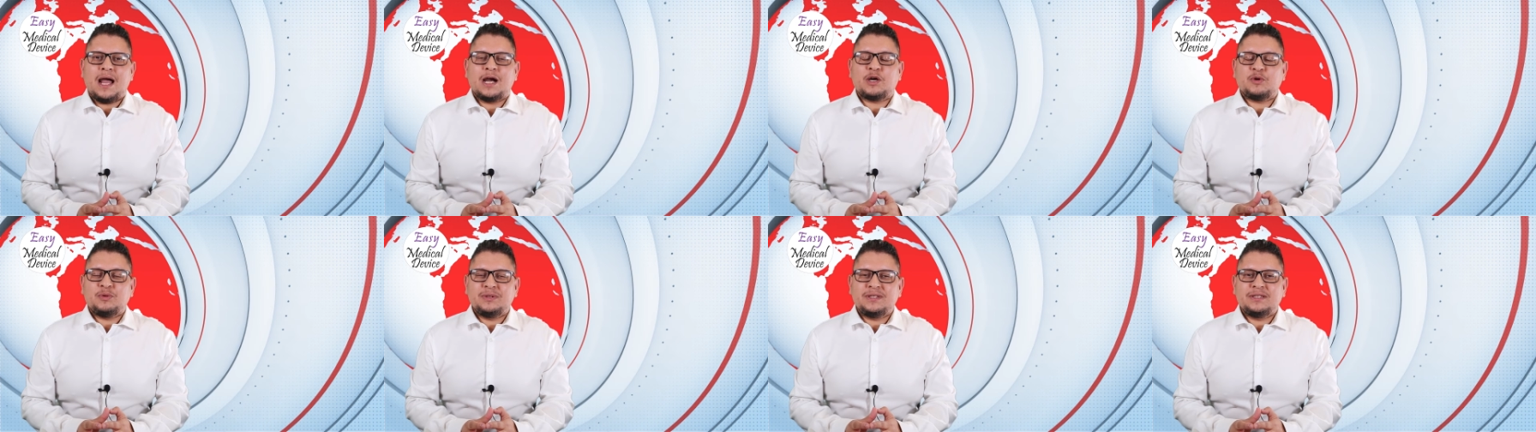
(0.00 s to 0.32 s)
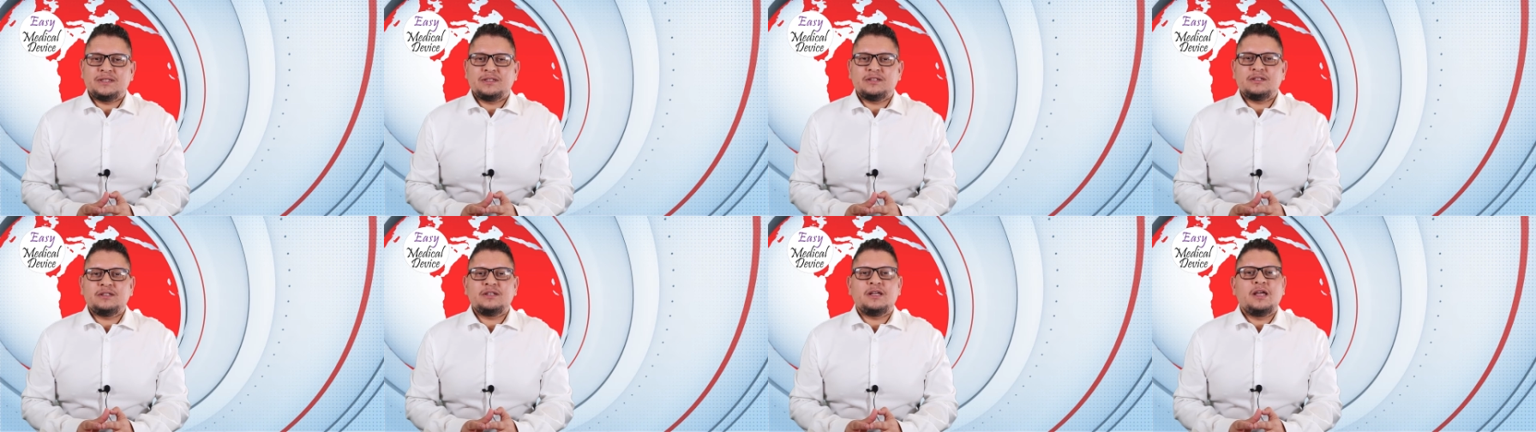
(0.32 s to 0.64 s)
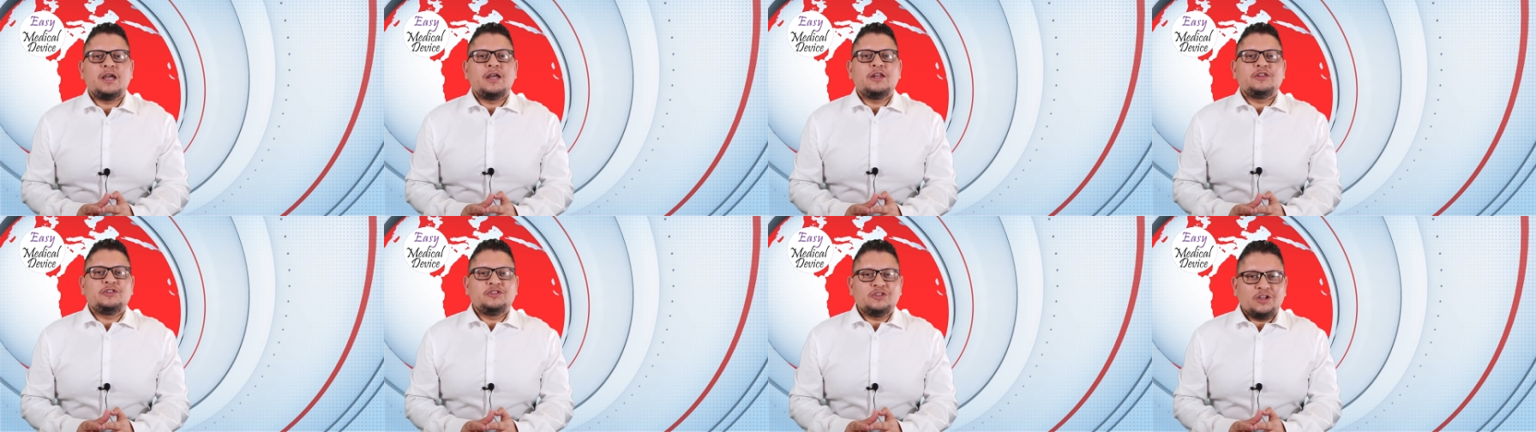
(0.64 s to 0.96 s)
accredited
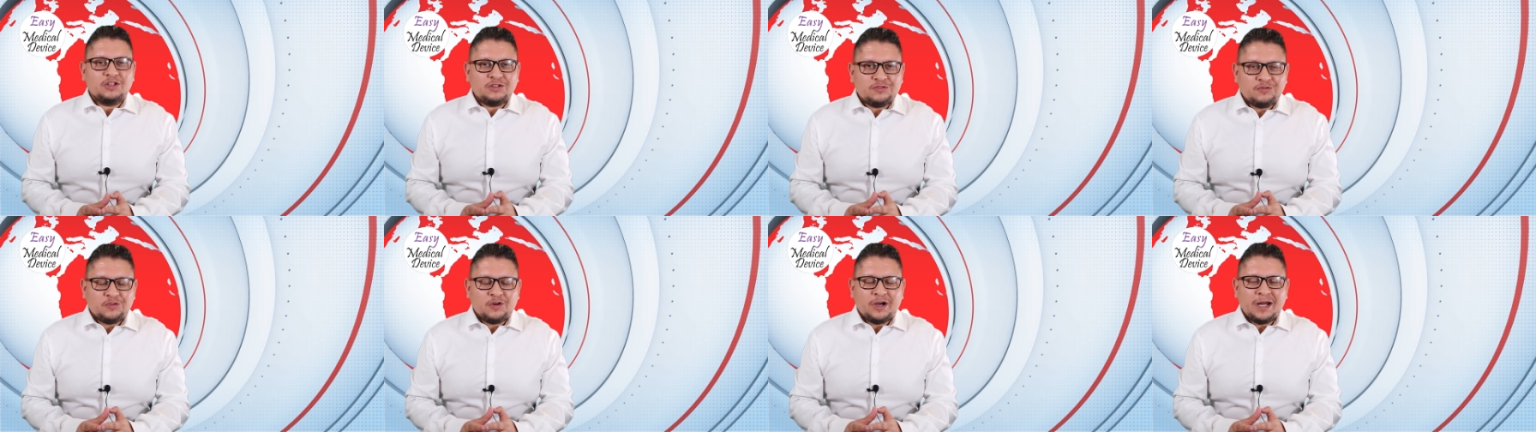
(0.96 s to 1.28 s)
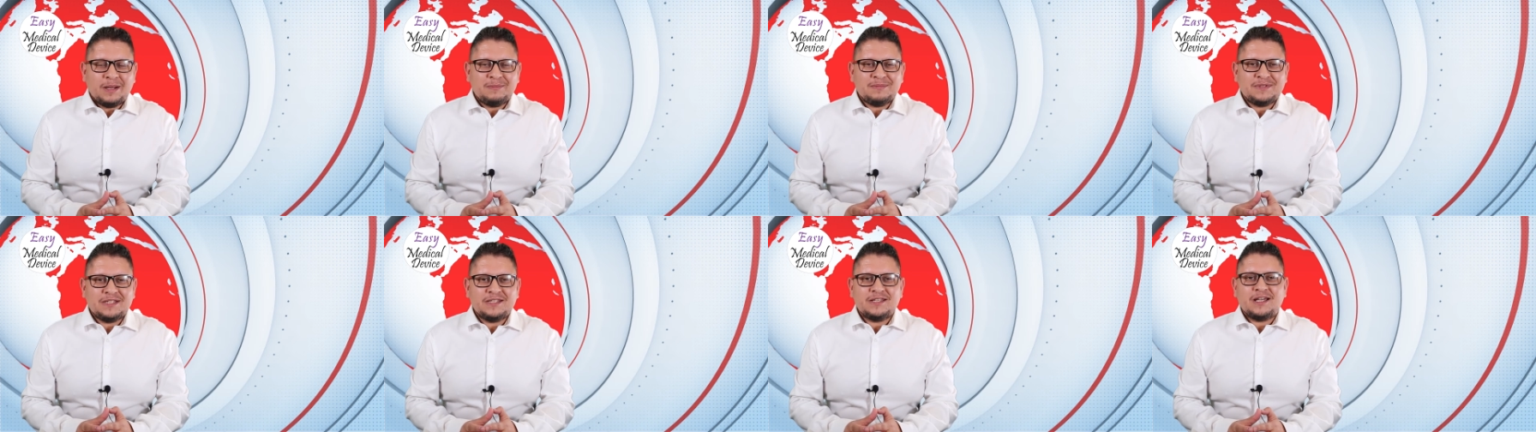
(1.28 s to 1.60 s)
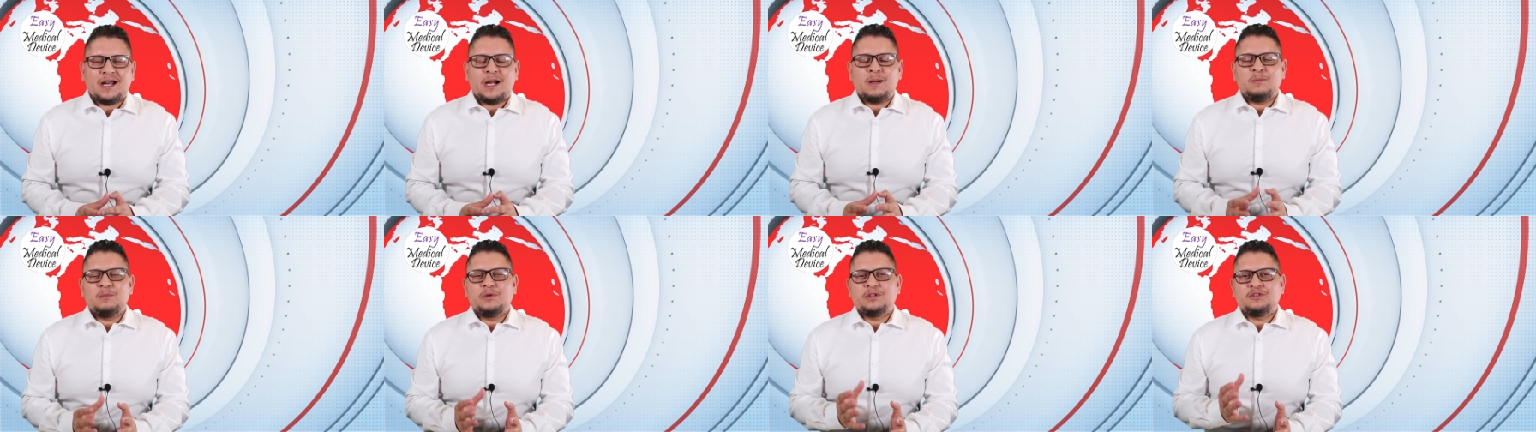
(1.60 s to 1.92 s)
not for
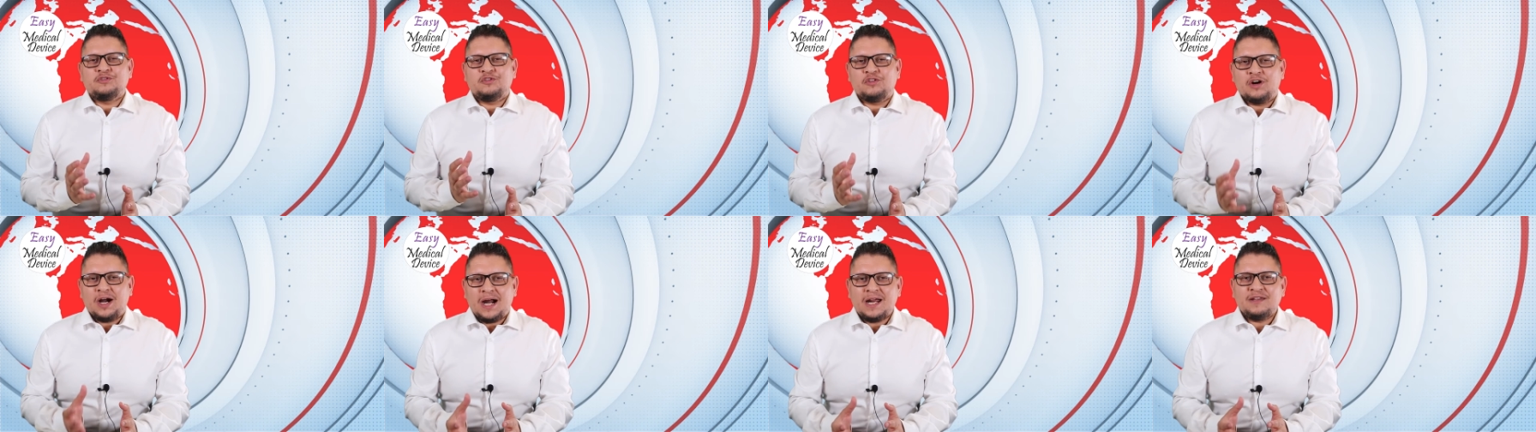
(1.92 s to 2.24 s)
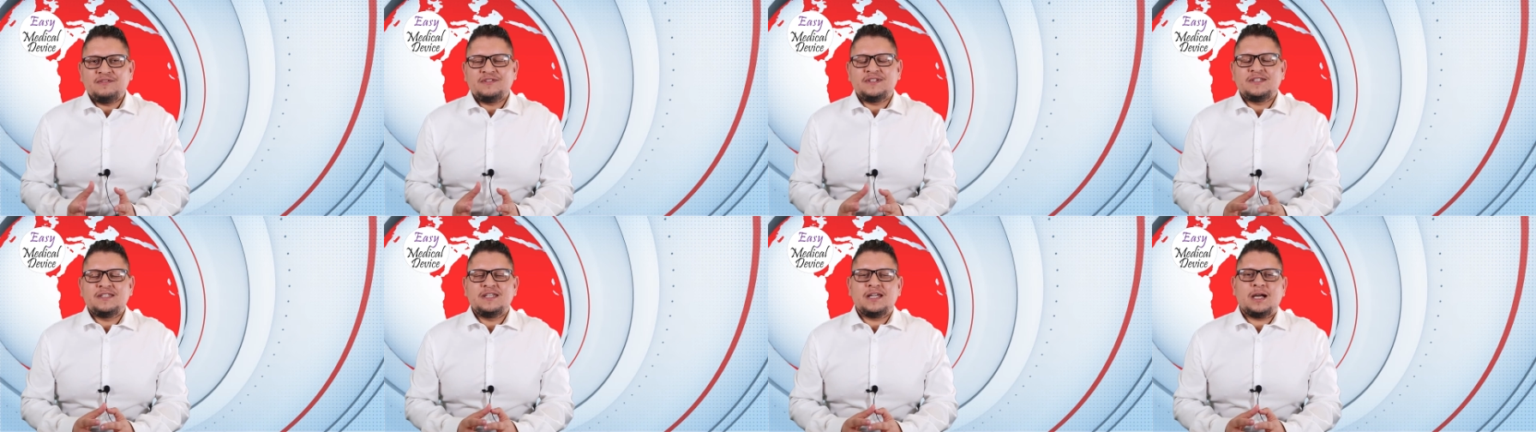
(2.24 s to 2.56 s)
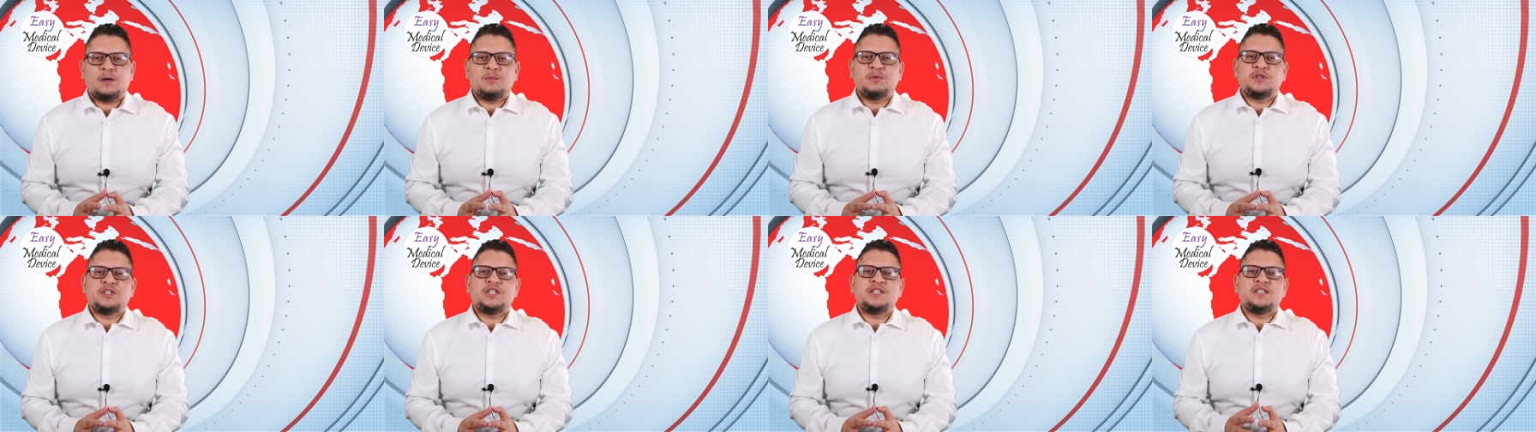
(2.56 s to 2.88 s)
MDR but for
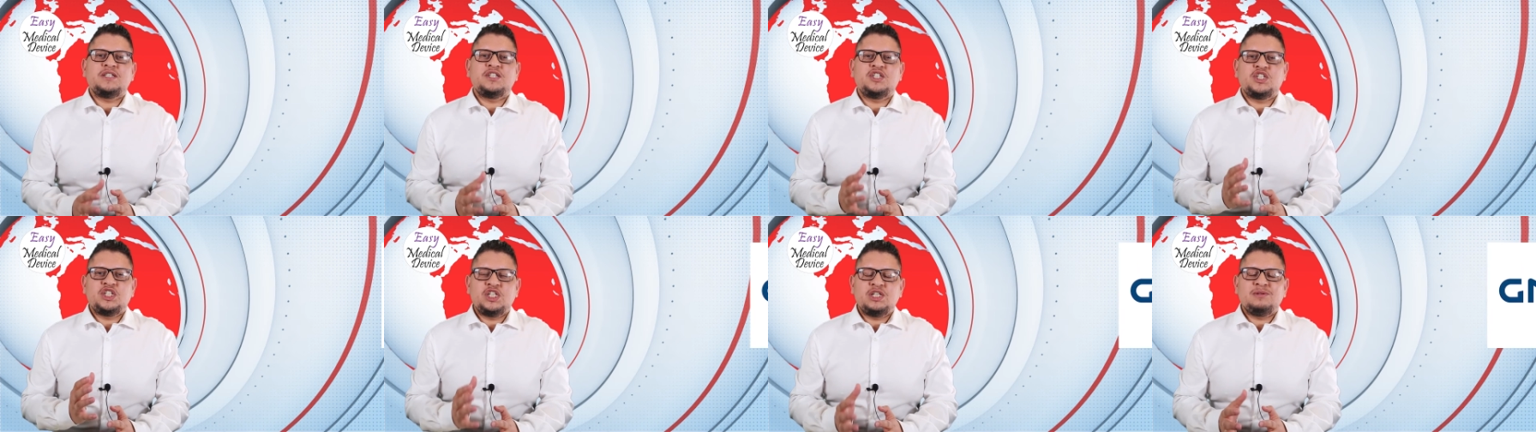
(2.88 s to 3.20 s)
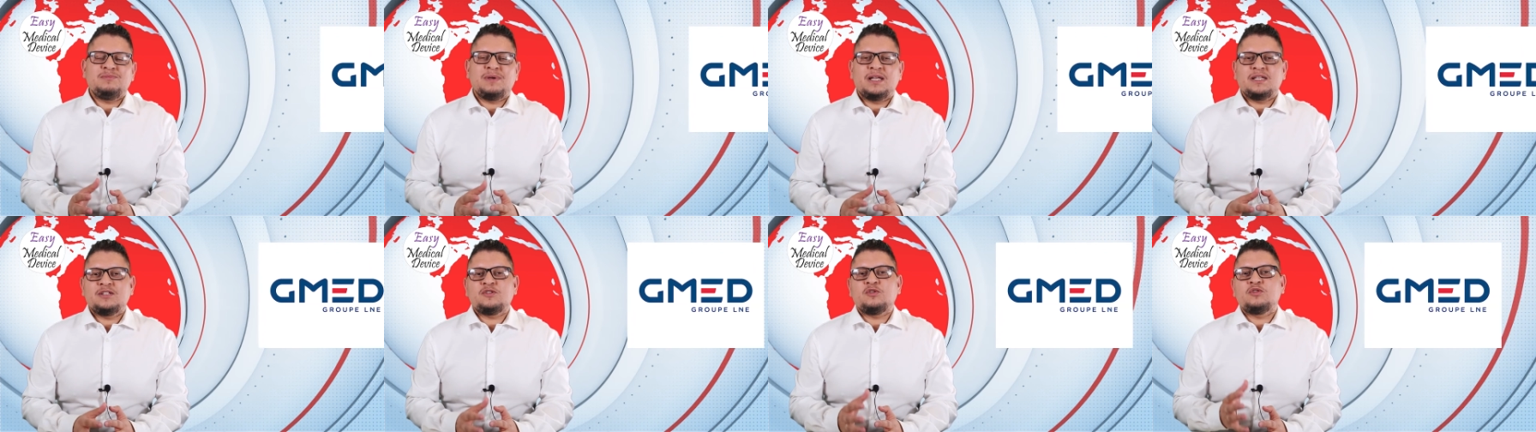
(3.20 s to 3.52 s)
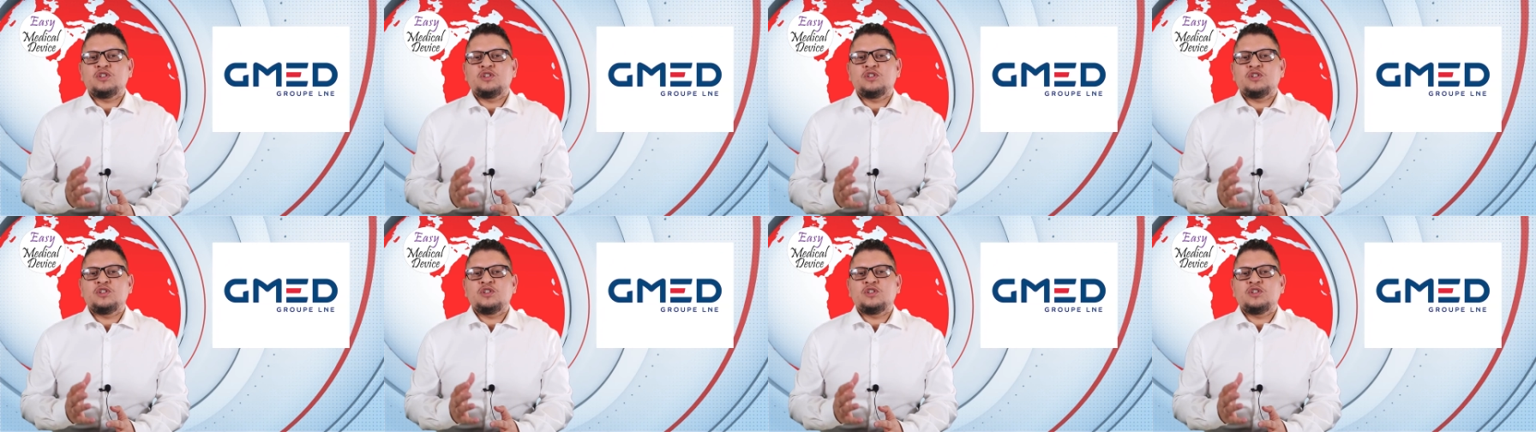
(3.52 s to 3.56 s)
IVDR, which is GMED.